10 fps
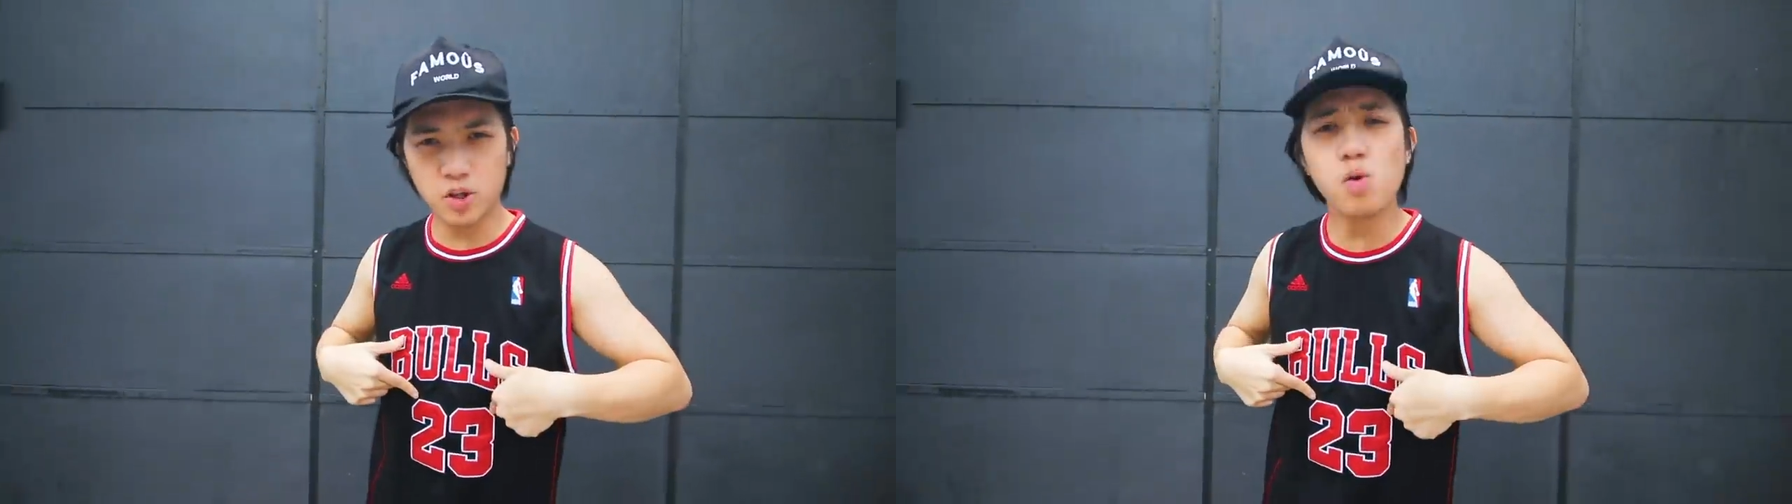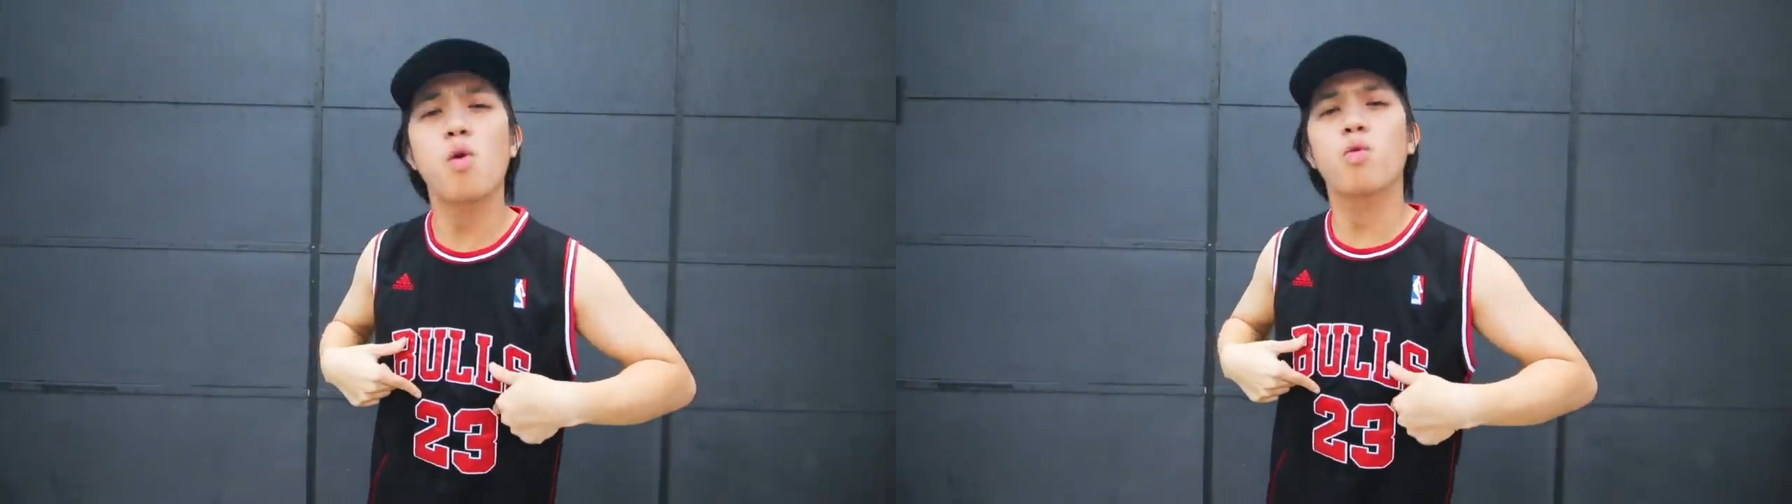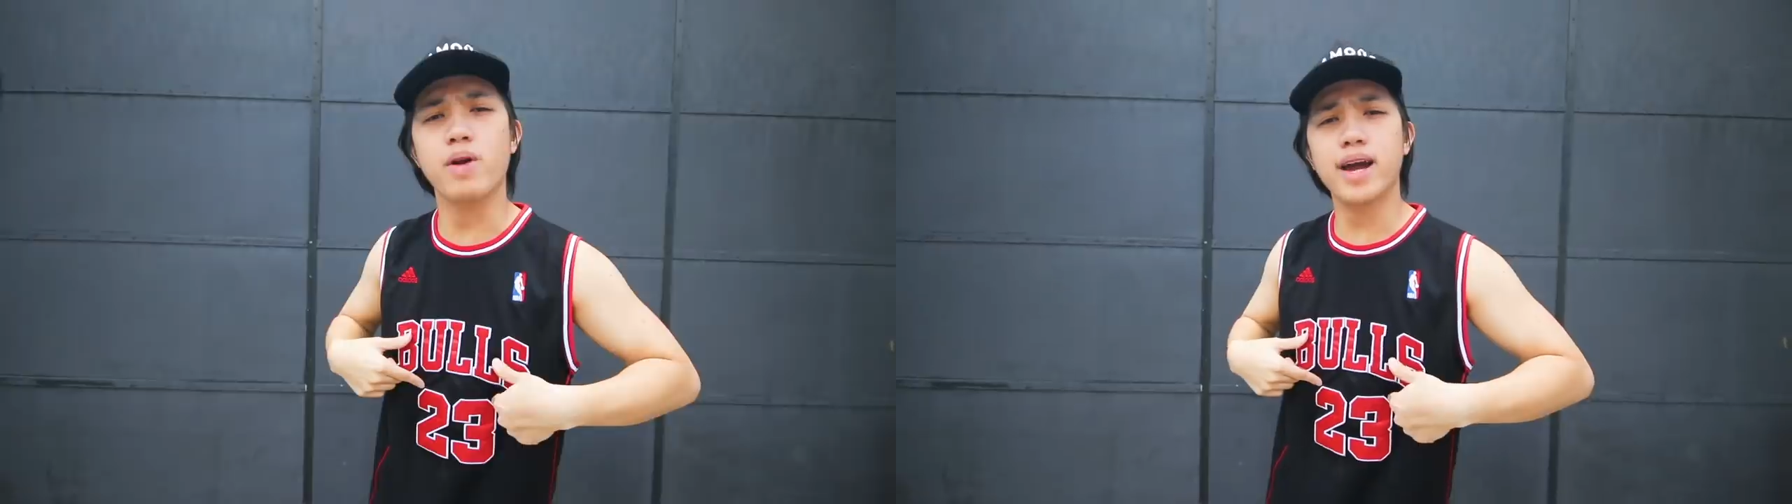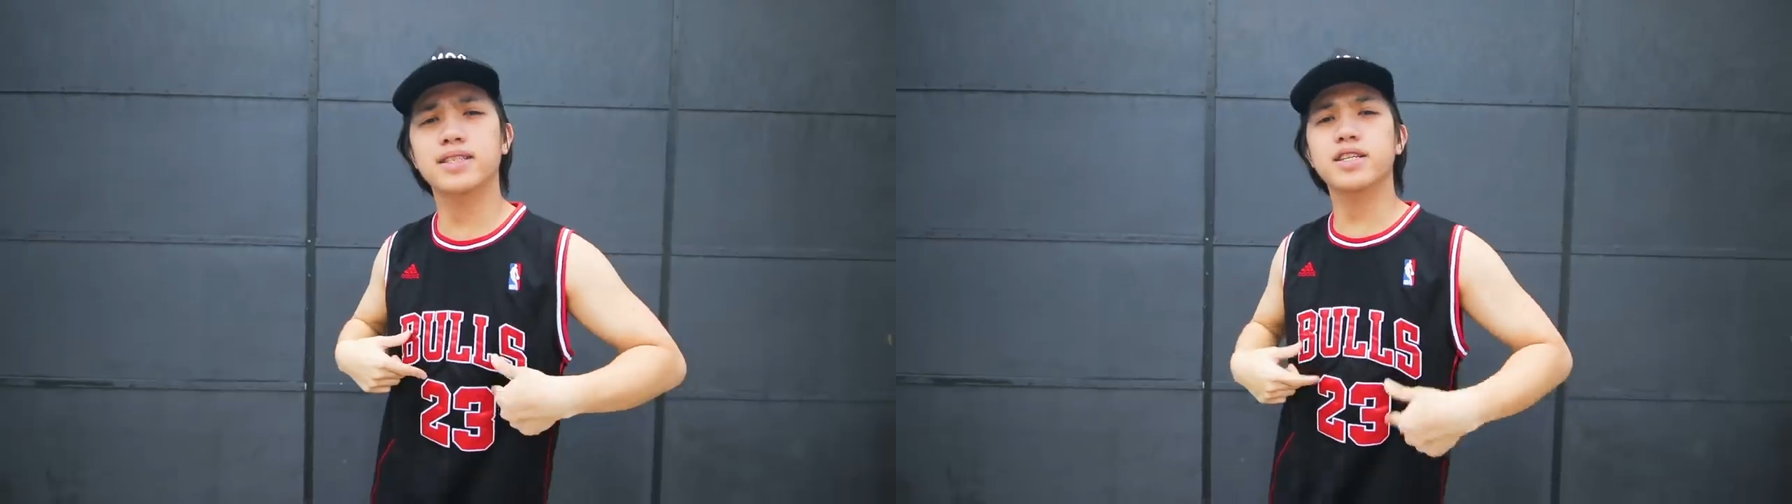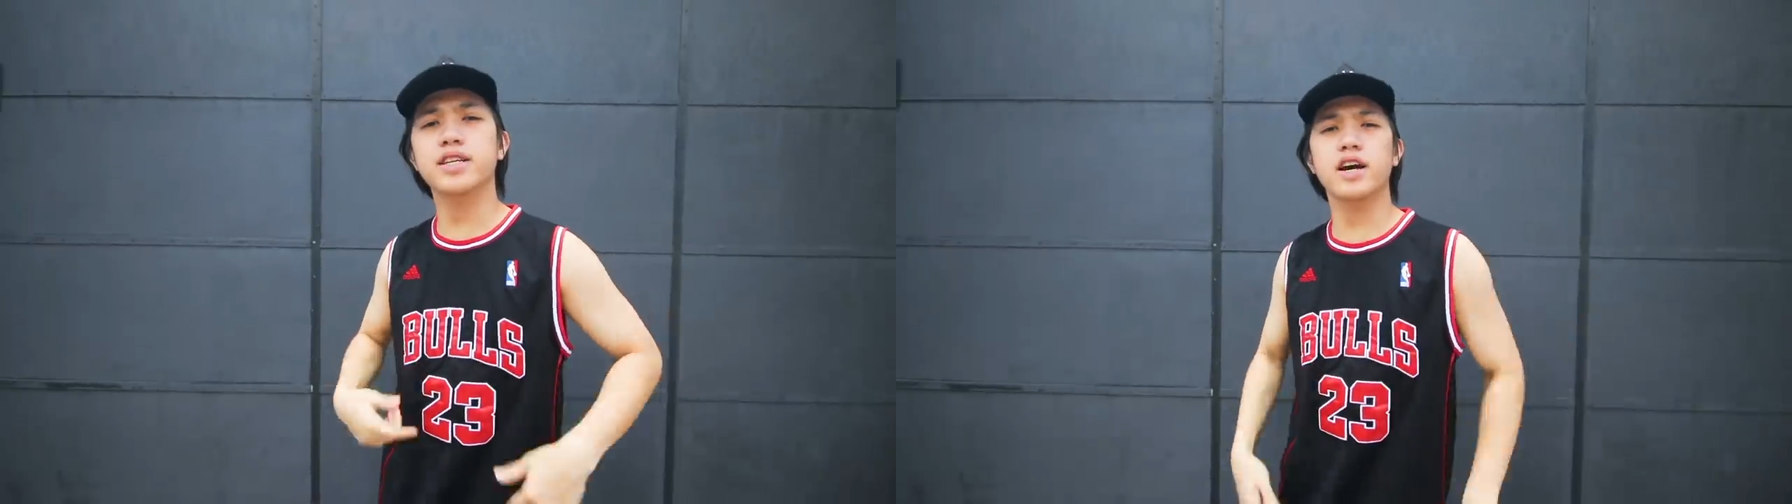to Ranz
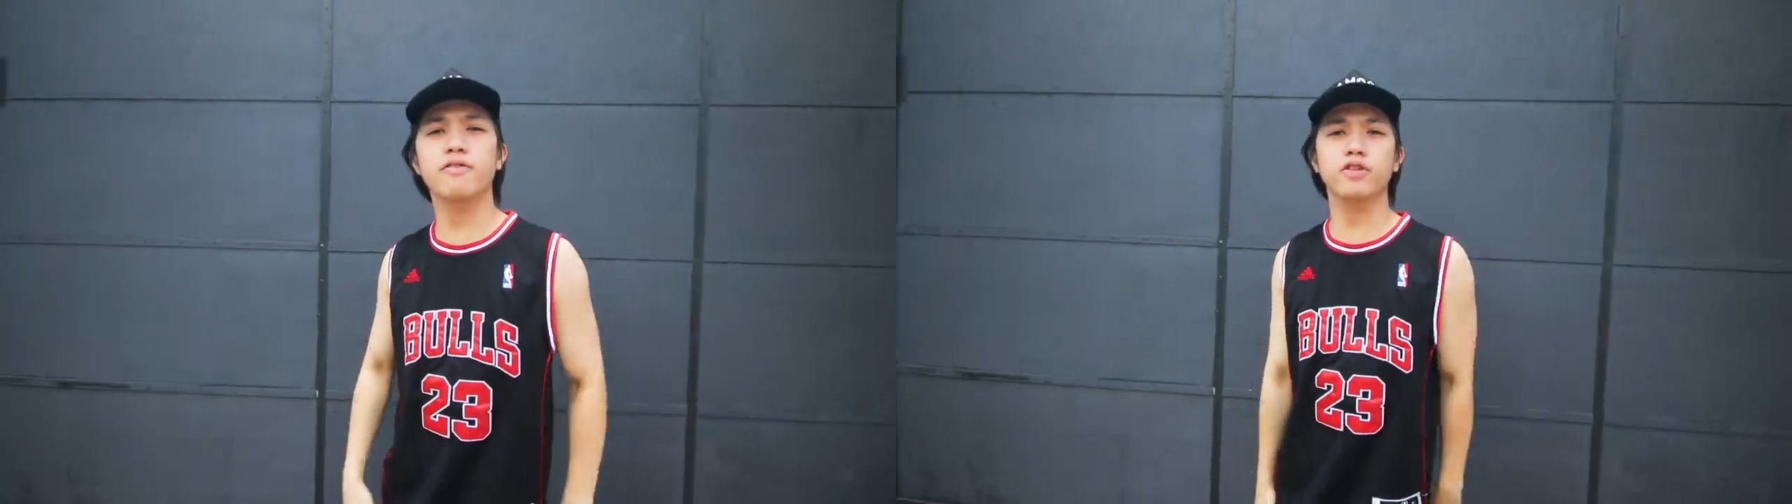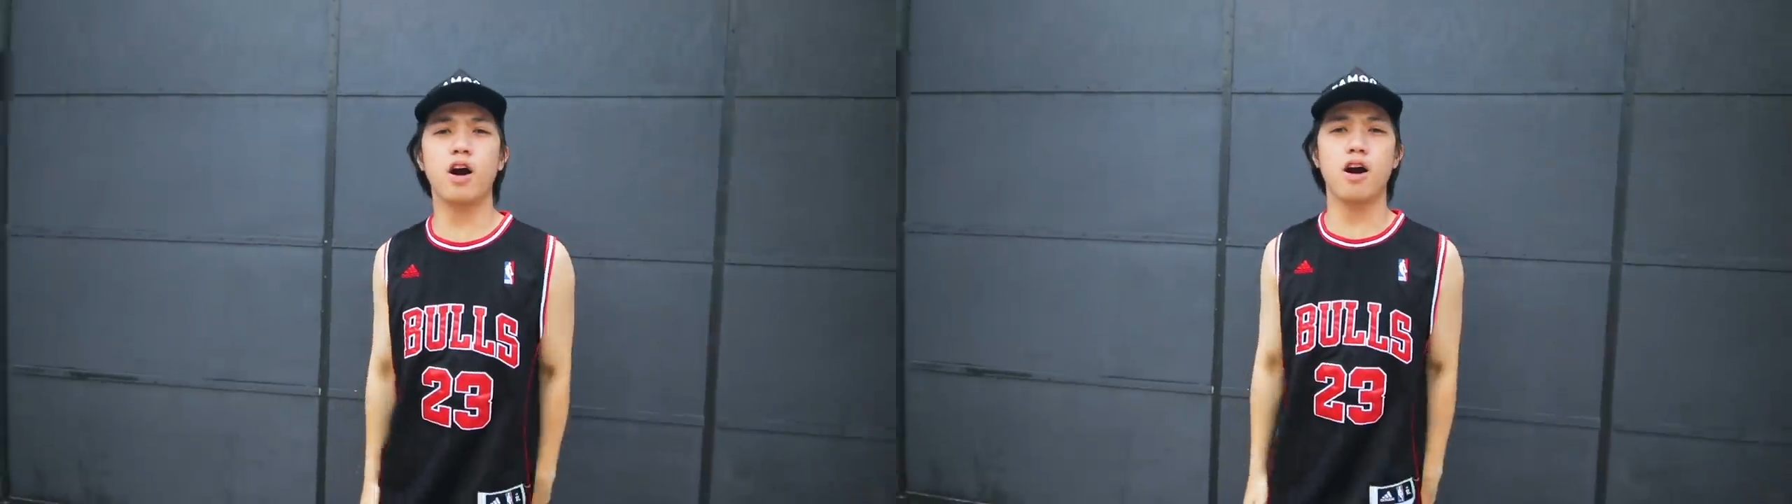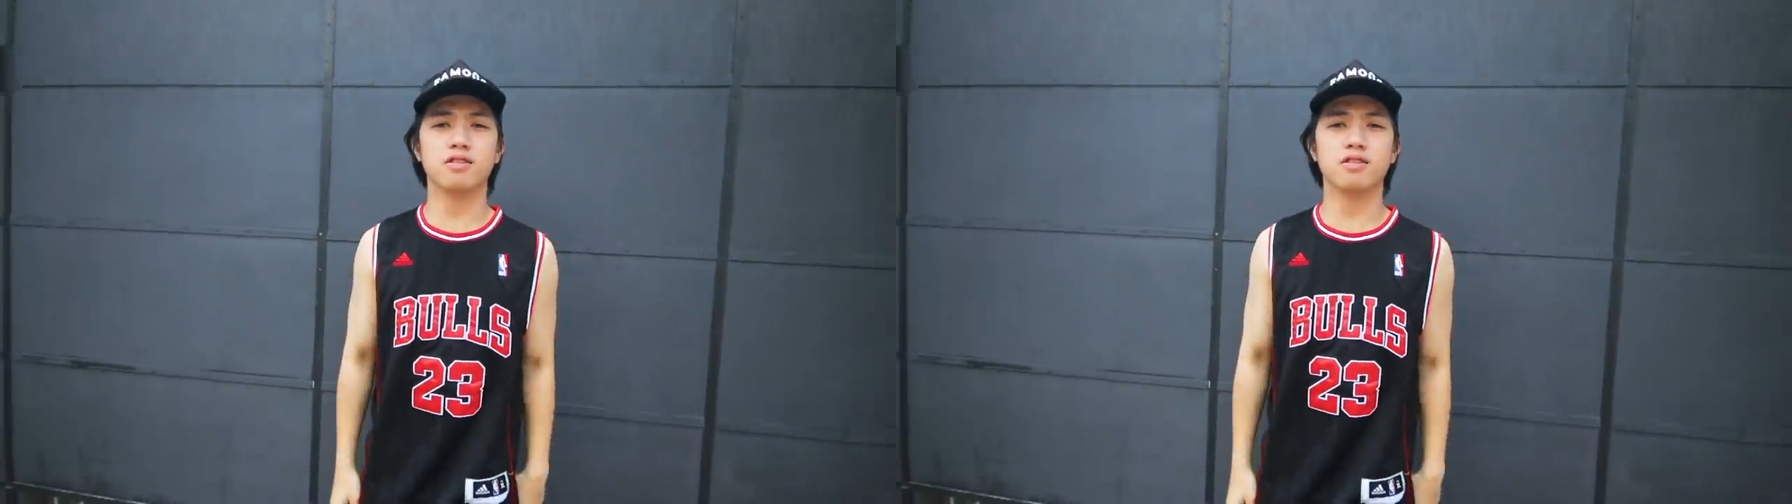and Niana Vlog